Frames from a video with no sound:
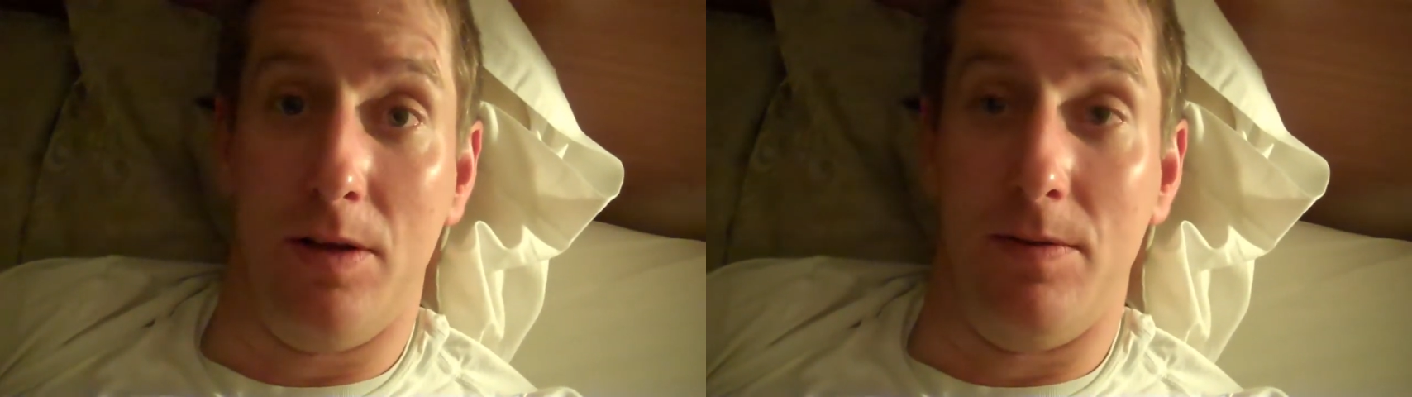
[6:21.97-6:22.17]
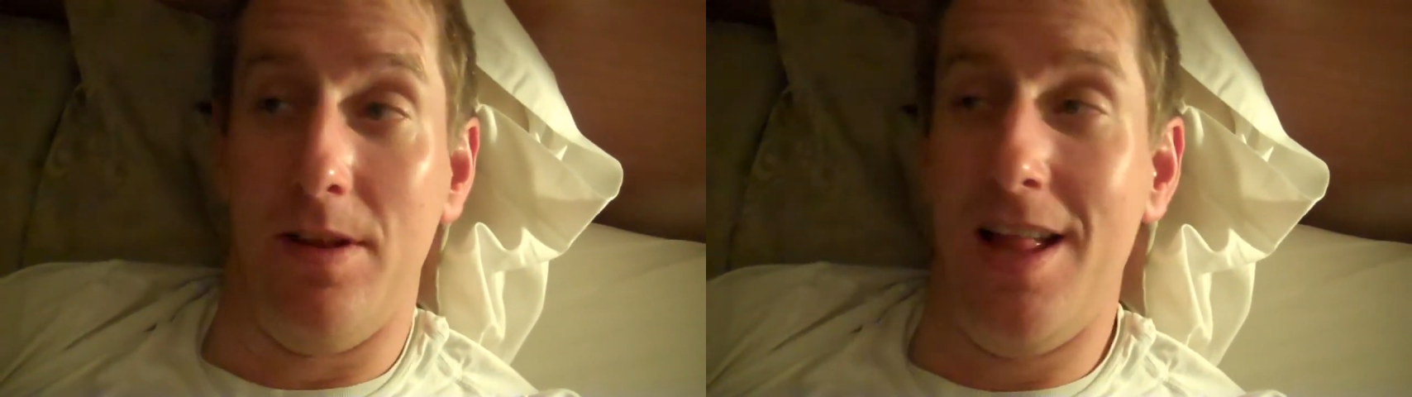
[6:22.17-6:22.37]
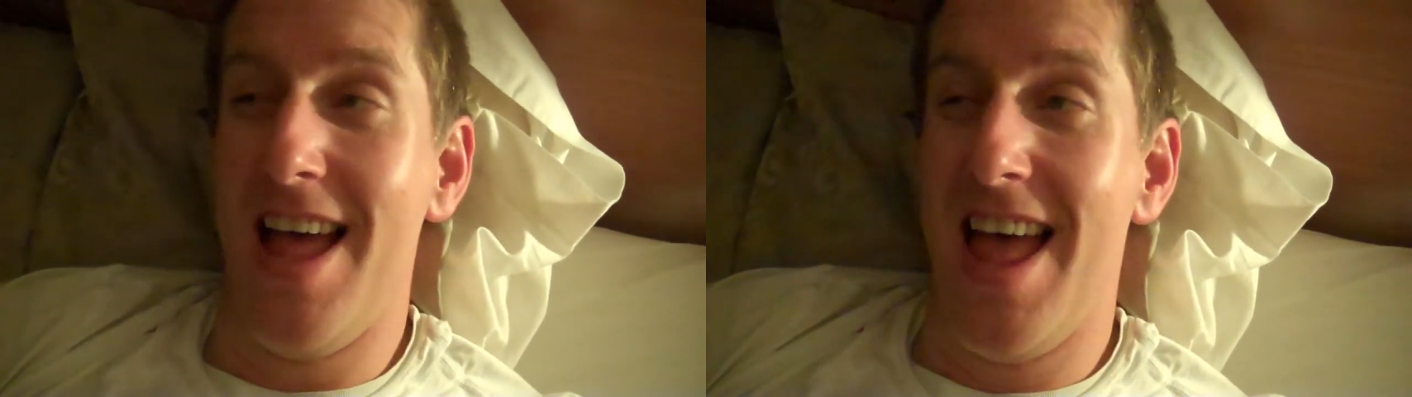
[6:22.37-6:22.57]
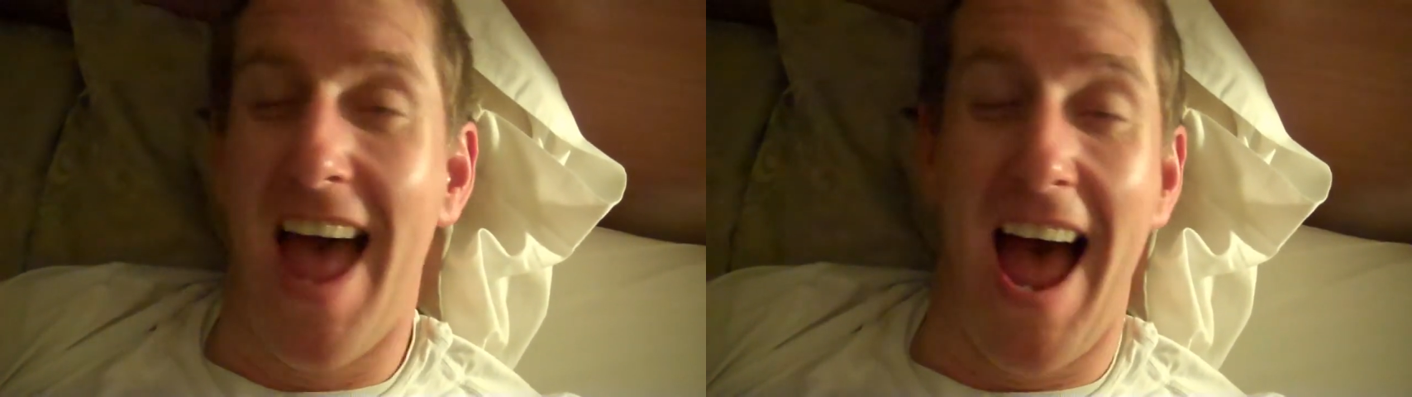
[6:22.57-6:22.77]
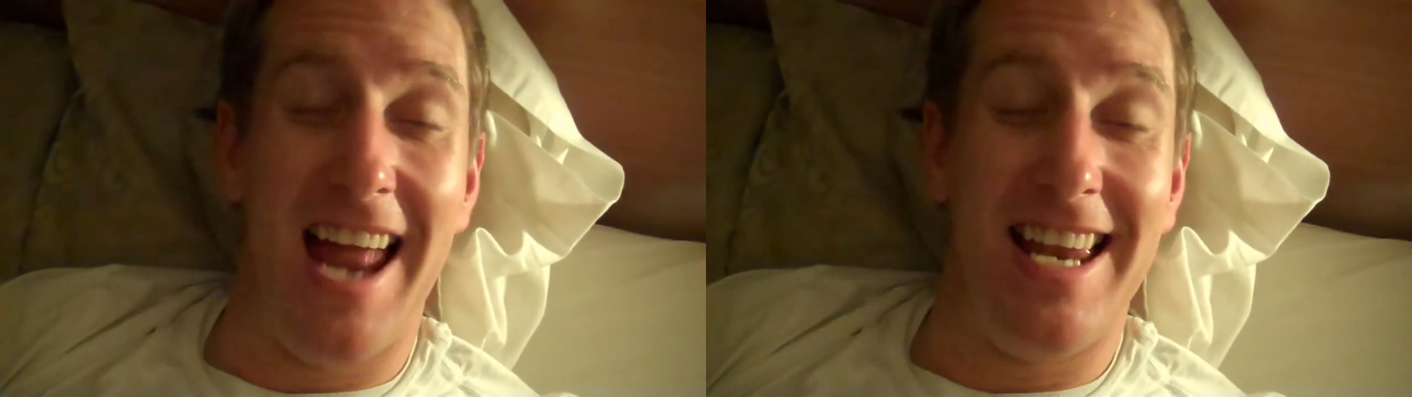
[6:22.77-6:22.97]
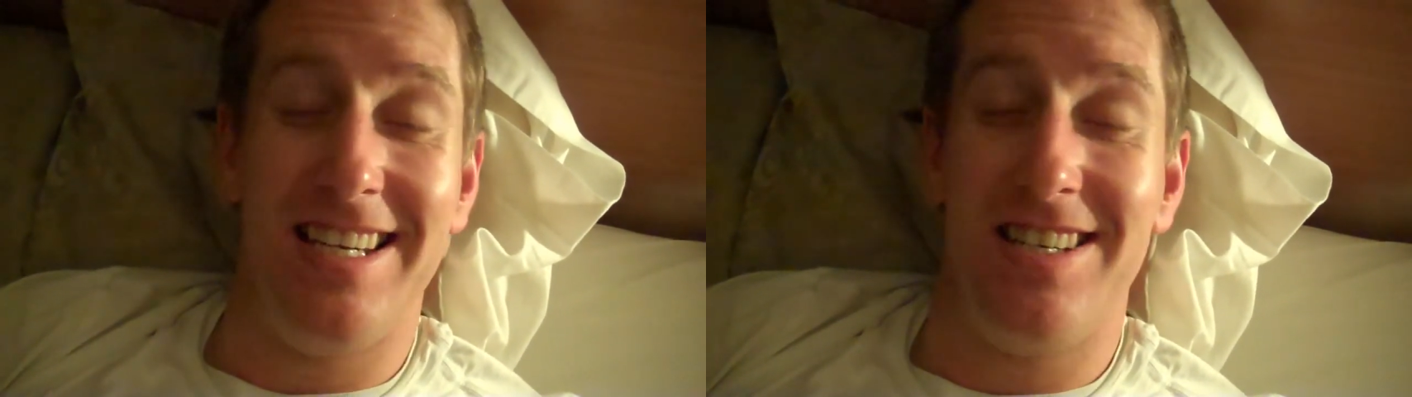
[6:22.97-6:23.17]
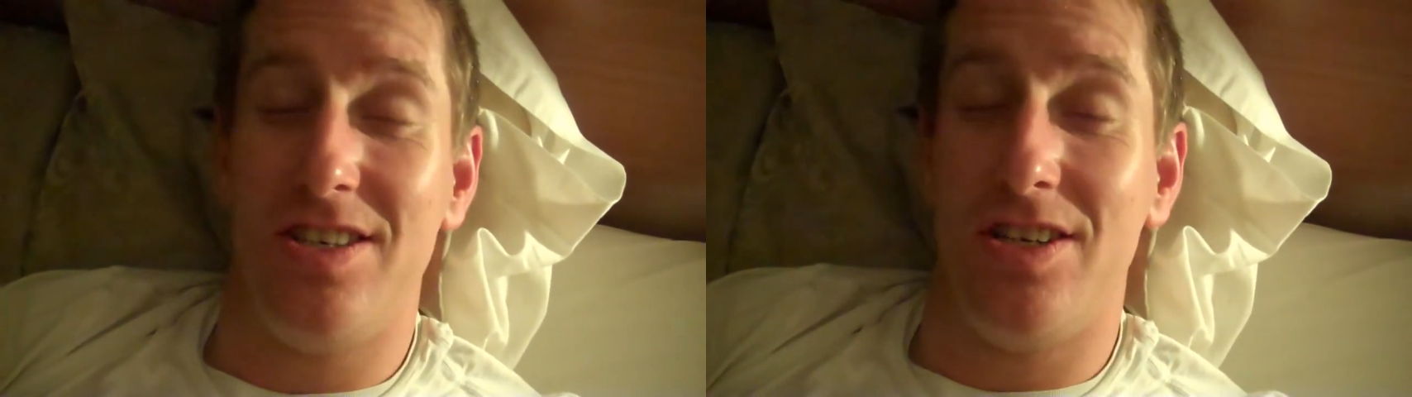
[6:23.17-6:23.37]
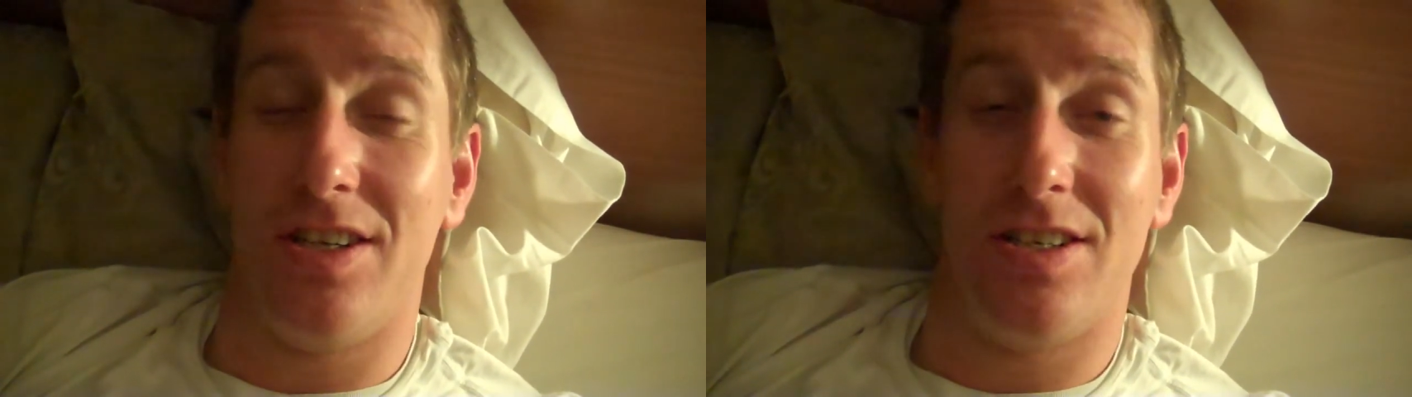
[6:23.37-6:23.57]
Lovell, and it's
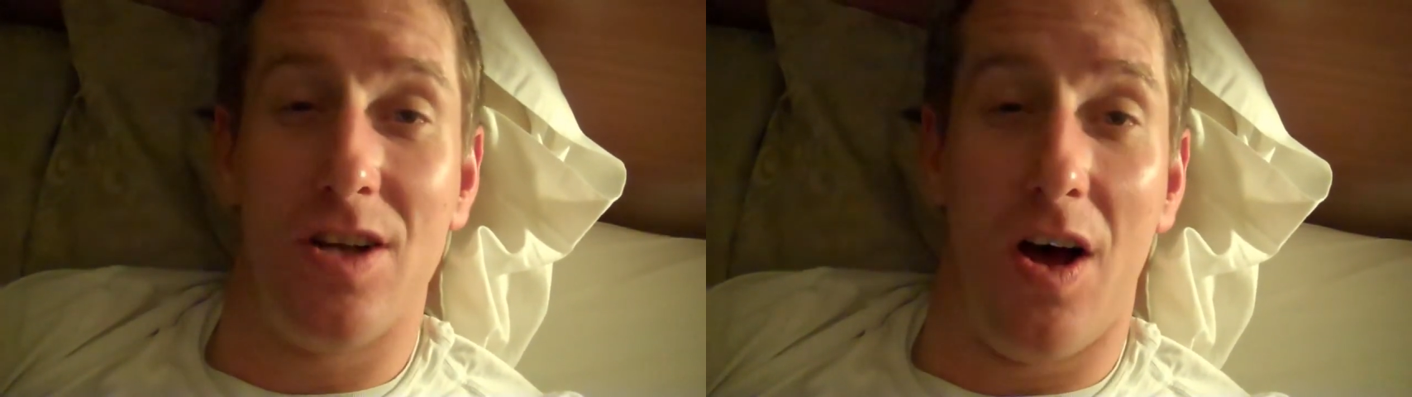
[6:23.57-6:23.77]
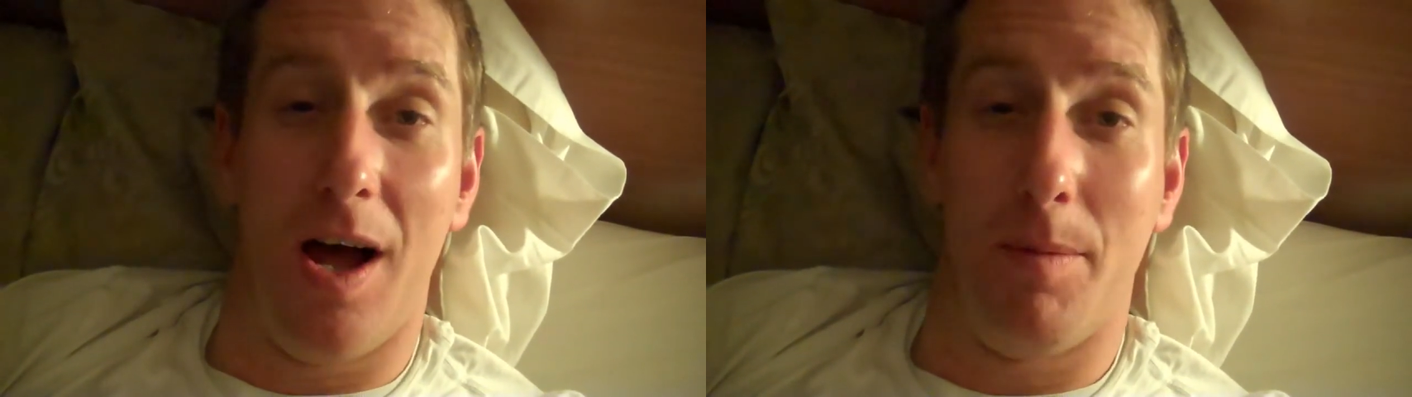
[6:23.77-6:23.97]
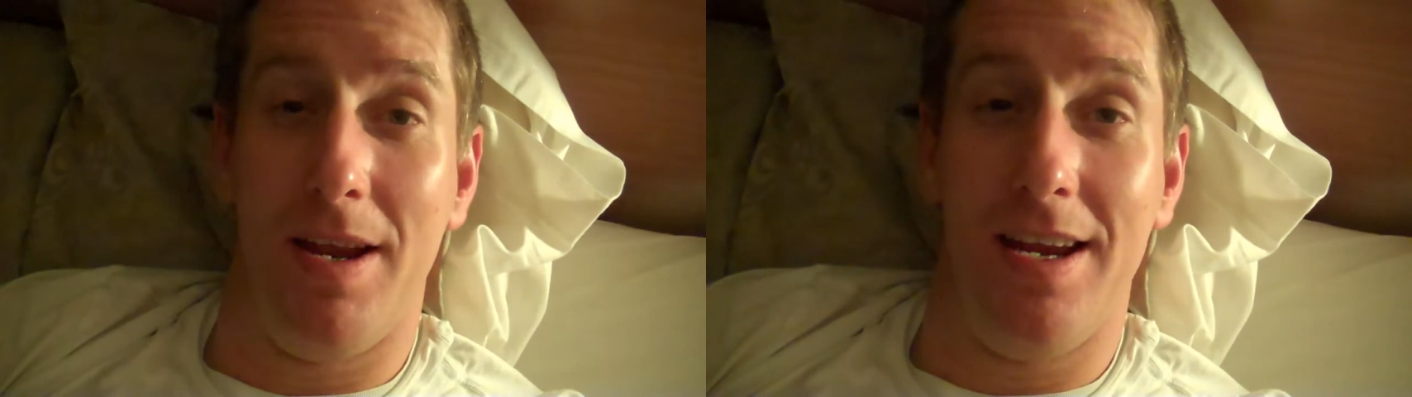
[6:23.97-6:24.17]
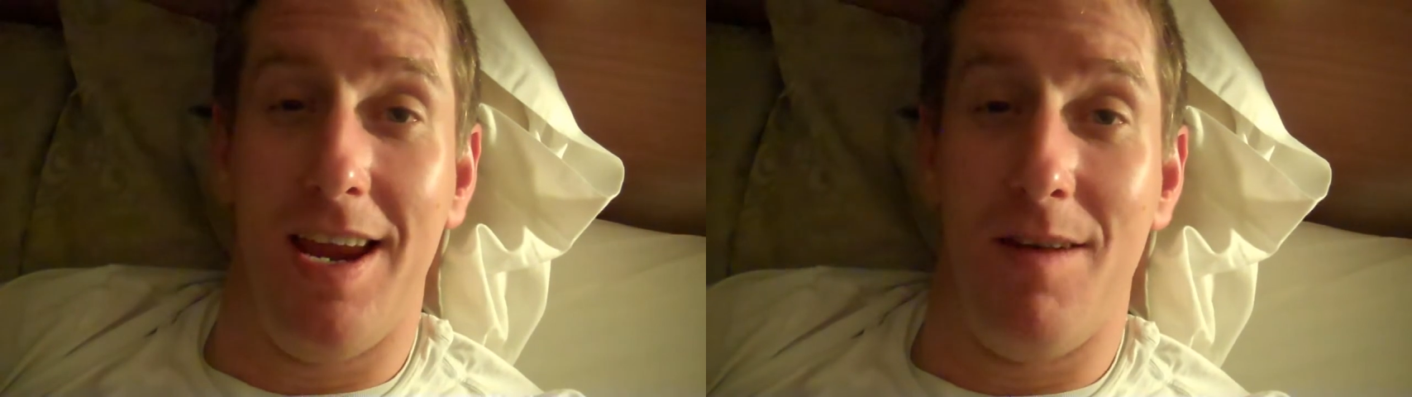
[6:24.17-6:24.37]
just not happening.